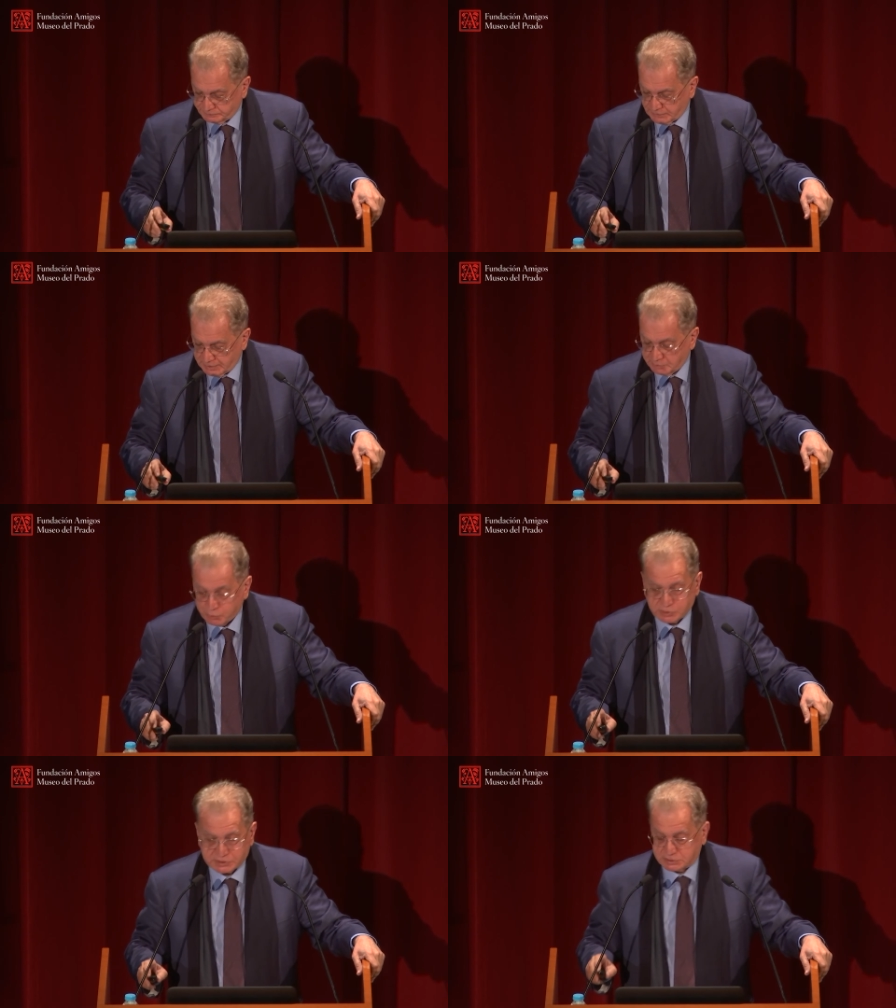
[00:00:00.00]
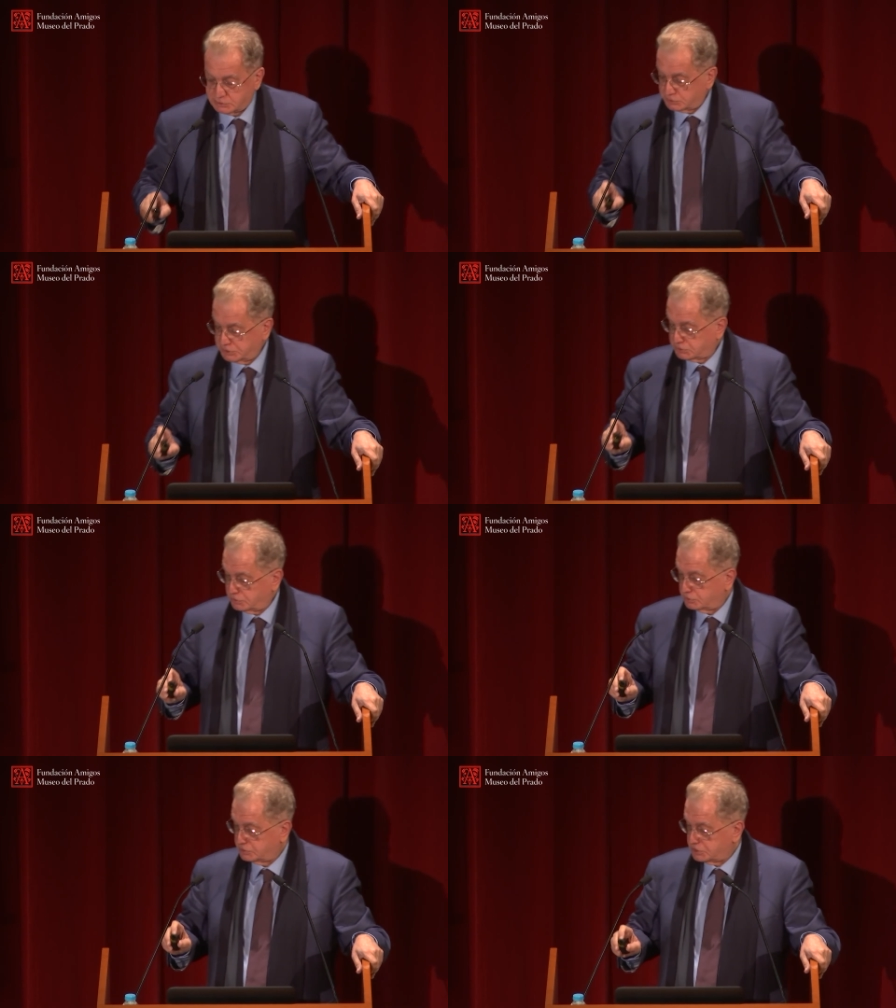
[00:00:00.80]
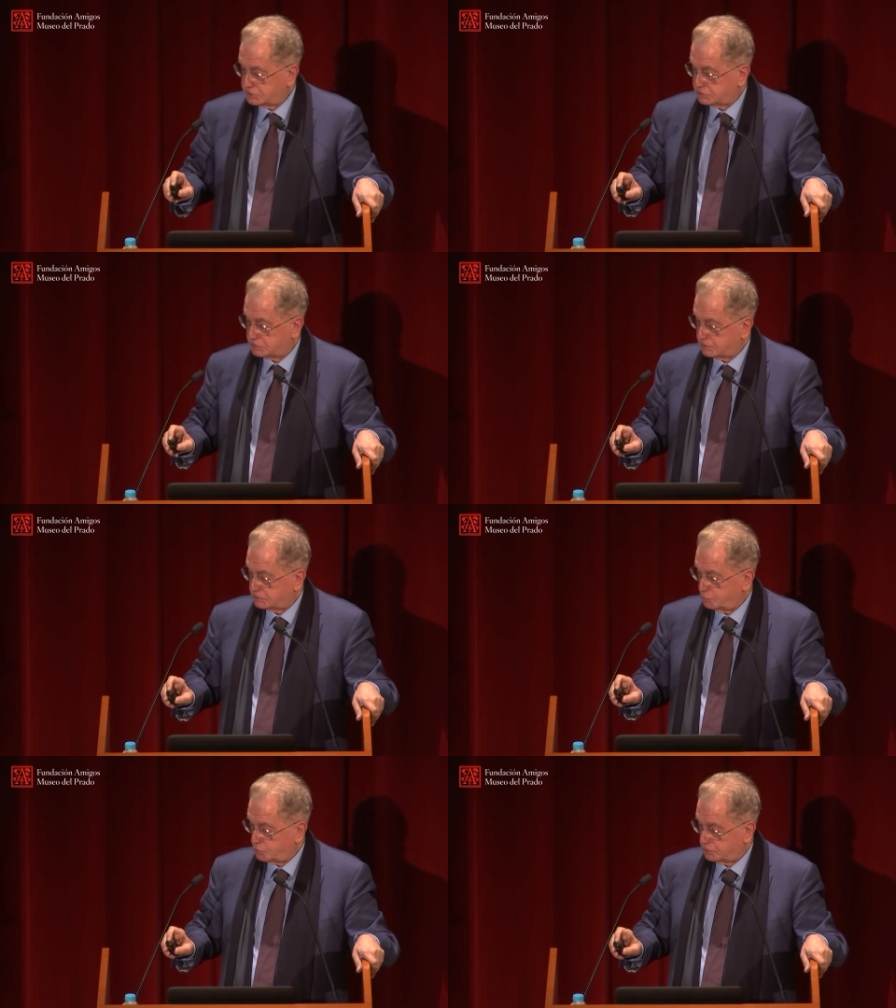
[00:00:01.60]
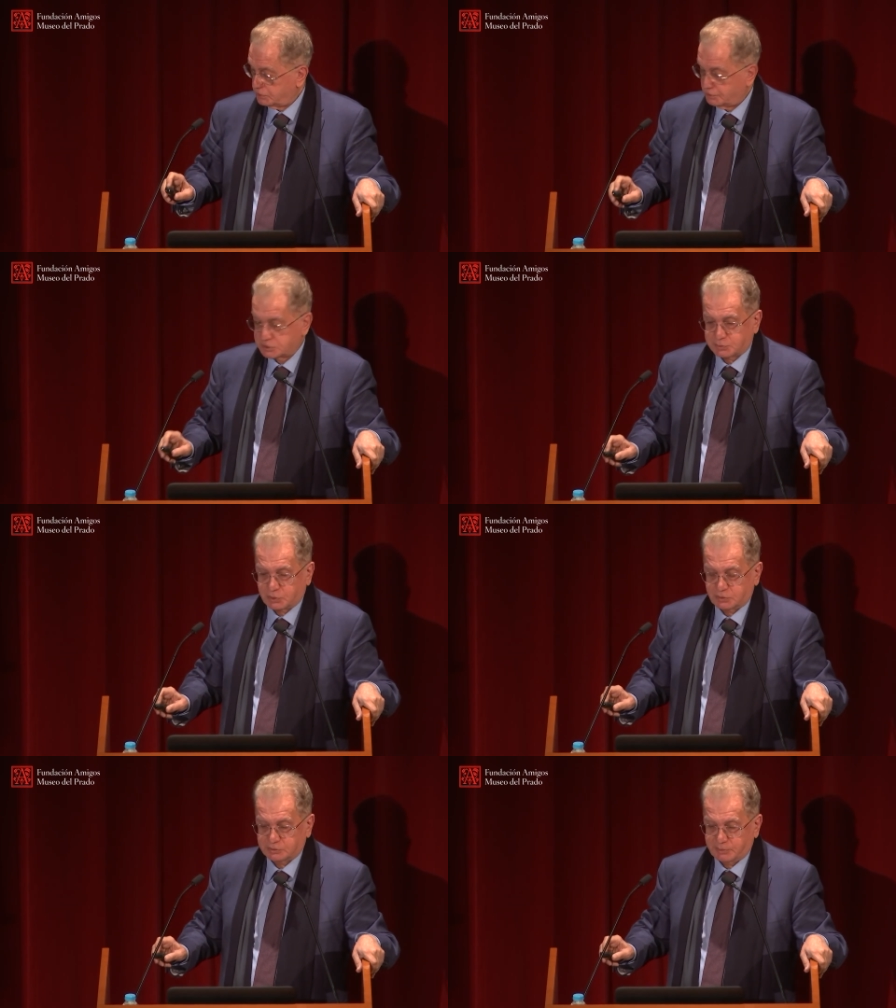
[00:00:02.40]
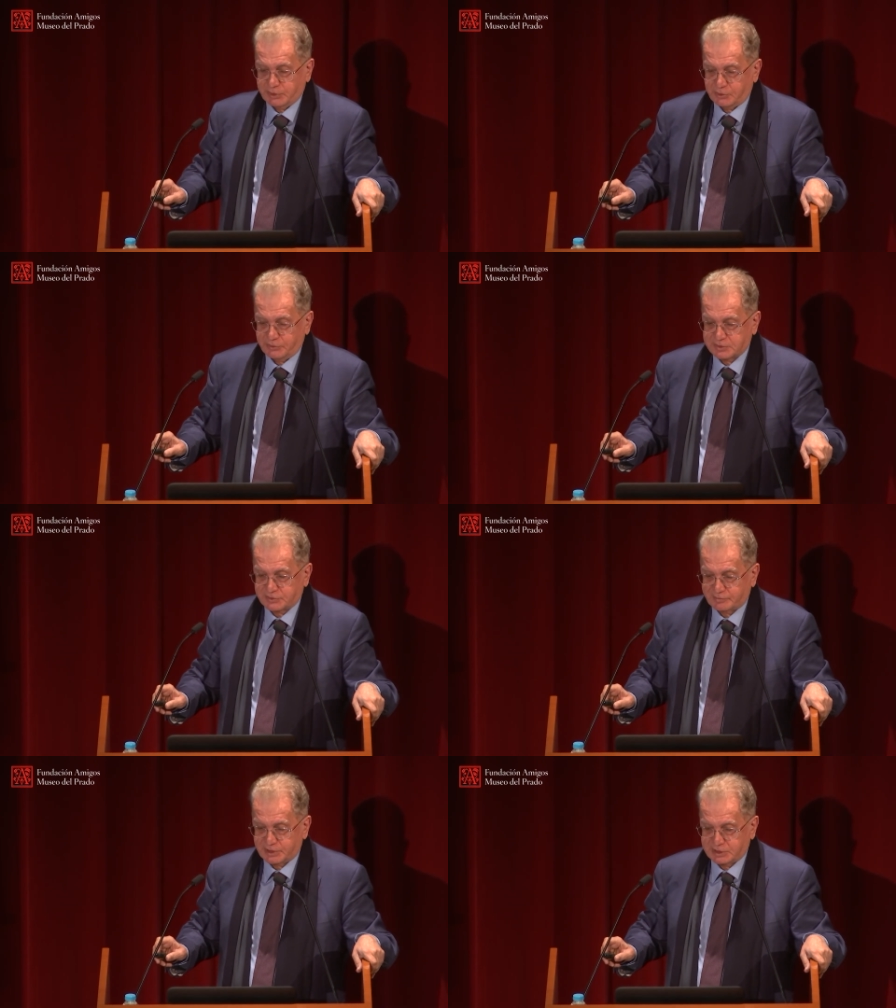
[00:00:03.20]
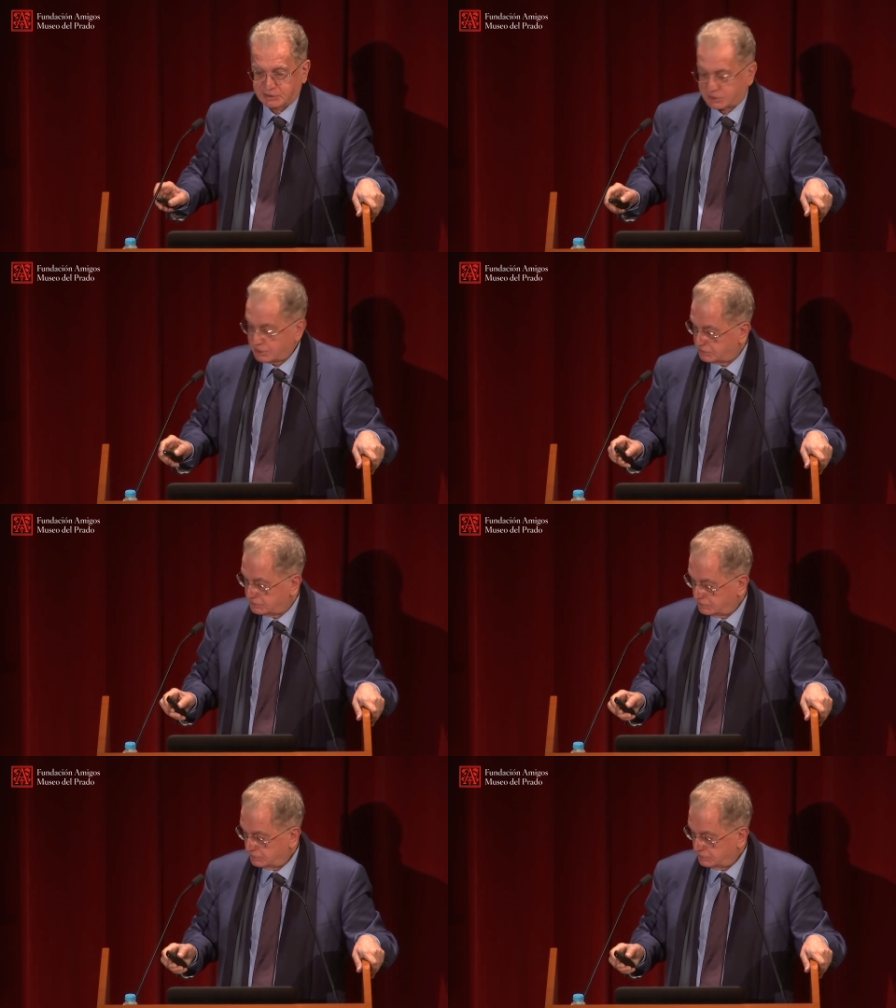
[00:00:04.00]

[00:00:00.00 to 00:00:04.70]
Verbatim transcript: There are books written on this. There's a book, English book called Madonnas of Leningrad.